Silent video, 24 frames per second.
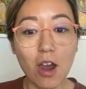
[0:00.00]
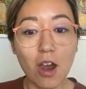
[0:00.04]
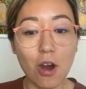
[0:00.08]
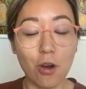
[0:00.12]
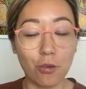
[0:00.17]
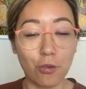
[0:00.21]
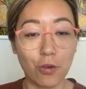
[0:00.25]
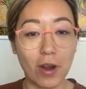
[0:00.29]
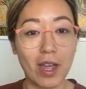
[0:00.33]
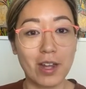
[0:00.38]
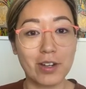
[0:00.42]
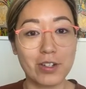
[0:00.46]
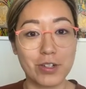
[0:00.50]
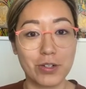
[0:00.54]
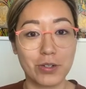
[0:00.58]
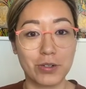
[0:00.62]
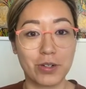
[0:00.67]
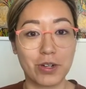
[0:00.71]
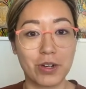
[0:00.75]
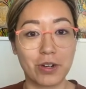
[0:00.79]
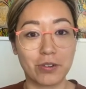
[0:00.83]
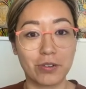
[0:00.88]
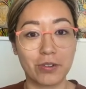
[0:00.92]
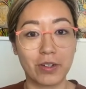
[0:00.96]
around your
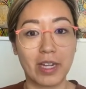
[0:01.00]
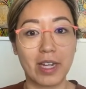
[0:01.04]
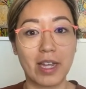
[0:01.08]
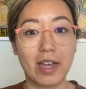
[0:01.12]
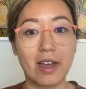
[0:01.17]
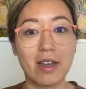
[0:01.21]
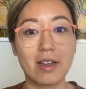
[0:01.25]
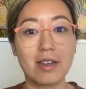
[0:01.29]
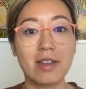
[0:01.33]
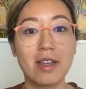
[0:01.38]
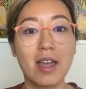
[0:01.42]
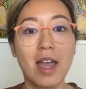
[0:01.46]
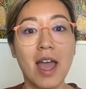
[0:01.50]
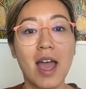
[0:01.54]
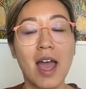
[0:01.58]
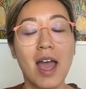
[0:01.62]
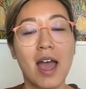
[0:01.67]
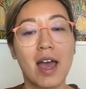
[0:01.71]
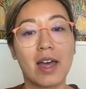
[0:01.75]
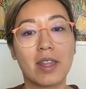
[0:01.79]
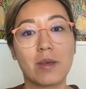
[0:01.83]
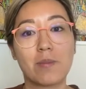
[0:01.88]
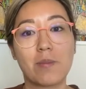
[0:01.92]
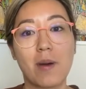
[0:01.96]
career
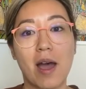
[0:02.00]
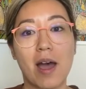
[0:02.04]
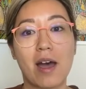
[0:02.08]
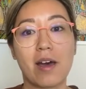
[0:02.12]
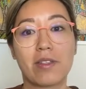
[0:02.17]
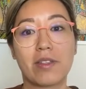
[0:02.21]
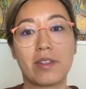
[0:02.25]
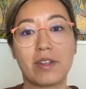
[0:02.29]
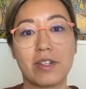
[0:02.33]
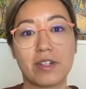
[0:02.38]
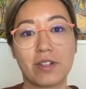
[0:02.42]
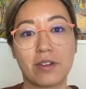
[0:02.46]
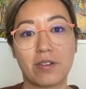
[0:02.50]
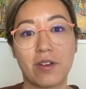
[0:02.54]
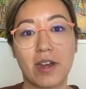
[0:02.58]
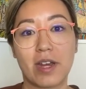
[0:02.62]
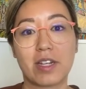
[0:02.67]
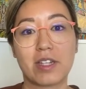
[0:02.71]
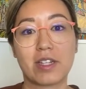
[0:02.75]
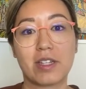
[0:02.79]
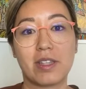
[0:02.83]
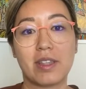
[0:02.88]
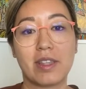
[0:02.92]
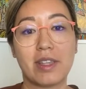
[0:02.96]
and the path and
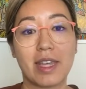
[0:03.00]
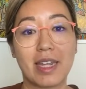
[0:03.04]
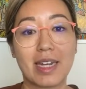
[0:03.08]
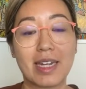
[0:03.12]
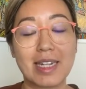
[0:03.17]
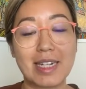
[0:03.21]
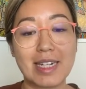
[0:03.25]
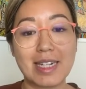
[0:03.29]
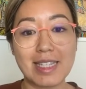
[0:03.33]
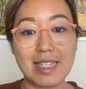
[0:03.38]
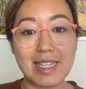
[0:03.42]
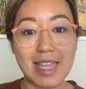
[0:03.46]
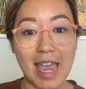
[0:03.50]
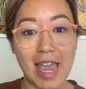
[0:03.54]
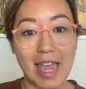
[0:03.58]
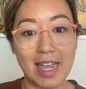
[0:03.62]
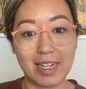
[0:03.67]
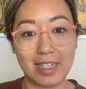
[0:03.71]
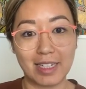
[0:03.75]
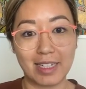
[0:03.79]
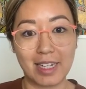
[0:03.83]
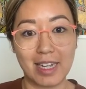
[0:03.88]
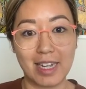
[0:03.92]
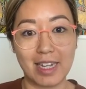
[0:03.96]
direction that it is
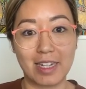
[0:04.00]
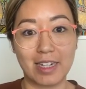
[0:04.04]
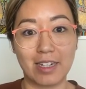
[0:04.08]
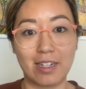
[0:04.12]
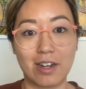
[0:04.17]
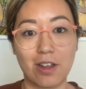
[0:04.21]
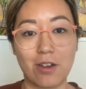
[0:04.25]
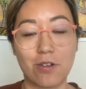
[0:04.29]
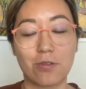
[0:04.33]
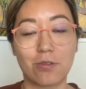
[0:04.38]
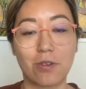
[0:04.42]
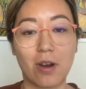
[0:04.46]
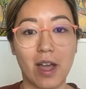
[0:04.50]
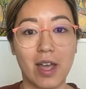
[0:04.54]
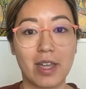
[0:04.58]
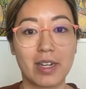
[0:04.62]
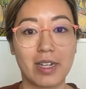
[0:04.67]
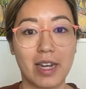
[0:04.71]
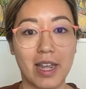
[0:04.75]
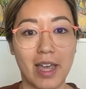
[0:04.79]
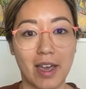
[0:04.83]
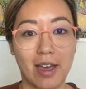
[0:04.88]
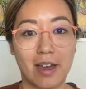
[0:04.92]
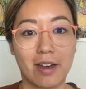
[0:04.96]
heading in right
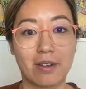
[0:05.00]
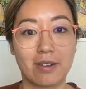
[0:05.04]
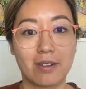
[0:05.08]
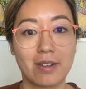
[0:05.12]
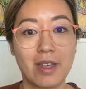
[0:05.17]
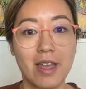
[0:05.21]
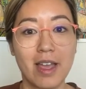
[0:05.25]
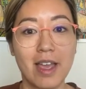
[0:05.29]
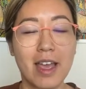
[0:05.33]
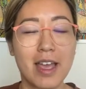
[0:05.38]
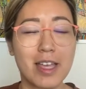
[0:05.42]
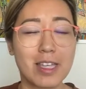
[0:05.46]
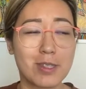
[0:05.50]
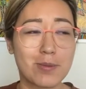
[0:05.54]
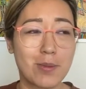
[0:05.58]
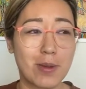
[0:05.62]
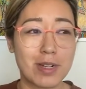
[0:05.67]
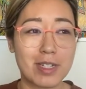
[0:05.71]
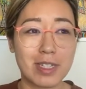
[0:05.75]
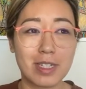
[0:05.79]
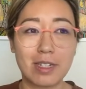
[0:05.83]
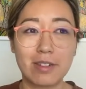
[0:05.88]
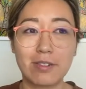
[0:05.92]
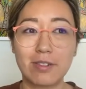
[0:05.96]
now,
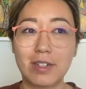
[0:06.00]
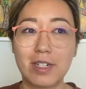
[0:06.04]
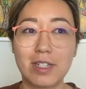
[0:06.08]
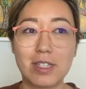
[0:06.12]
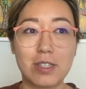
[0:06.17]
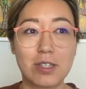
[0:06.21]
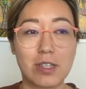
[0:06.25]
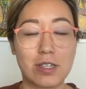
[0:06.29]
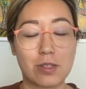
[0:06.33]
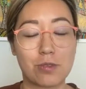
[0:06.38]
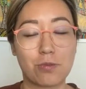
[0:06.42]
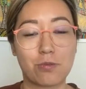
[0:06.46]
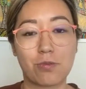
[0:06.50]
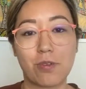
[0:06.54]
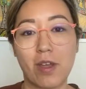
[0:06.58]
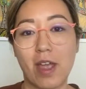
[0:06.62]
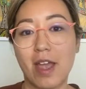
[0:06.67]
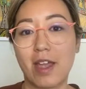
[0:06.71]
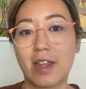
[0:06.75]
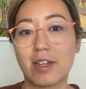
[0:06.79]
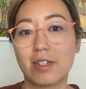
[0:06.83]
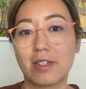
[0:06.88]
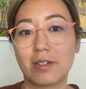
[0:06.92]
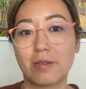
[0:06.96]
especially if it is just
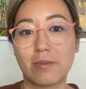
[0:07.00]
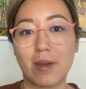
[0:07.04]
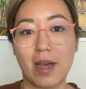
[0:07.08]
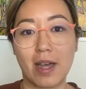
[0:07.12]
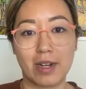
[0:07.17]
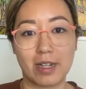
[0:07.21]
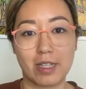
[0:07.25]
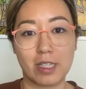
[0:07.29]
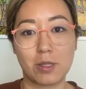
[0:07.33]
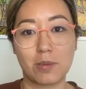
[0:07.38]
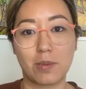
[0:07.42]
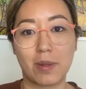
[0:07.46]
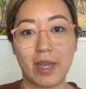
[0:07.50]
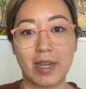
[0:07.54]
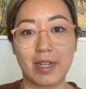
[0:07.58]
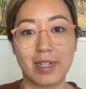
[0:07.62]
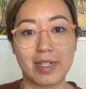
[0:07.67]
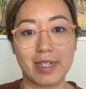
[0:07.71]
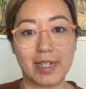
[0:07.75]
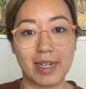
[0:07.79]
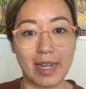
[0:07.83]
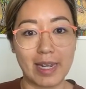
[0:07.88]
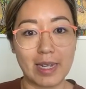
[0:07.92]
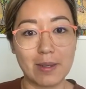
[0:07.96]
random
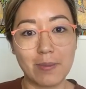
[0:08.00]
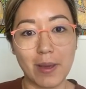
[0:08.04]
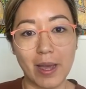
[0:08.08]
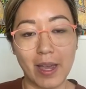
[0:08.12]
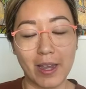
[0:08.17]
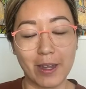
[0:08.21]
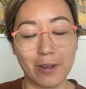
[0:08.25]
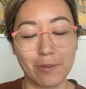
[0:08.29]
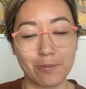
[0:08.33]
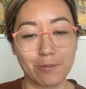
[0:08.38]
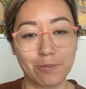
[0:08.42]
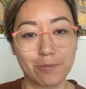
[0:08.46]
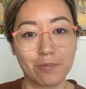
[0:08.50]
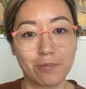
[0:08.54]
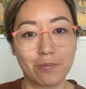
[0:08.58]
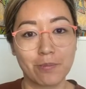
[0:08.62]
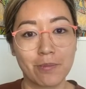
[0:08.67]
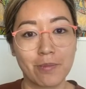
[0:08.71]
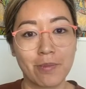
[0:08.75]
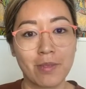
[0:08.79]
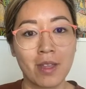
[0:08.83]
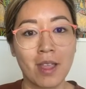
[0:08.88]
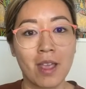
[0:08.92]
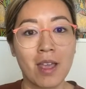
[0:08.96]
unexplained knee pain.
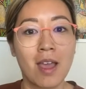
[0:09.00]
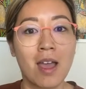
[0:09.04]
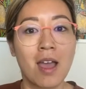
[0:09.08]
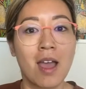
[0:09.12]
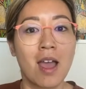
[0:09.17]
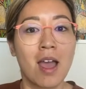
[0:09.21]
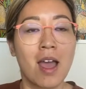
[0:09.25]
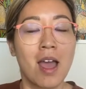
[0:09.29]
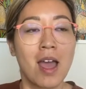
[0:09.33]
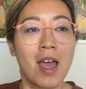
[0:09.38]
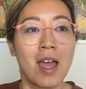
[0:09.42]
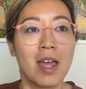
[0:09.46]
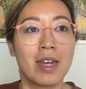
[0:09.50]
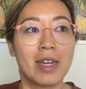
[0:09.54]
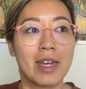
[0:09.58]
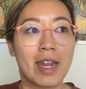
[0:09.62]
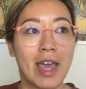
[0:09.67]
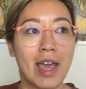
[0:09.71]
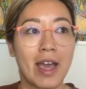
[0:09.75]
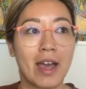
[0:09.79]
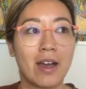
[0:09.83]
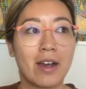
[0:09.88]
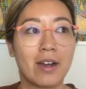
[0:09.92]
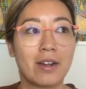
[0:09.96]

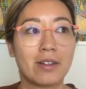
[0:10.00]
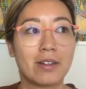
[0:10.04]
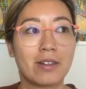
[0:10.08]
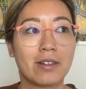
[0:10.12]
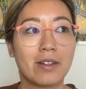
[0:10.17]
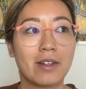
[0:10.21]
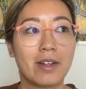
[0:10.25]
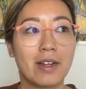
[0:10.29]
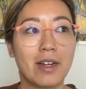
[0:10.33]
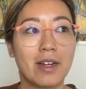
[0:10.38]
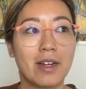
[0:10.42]
Now,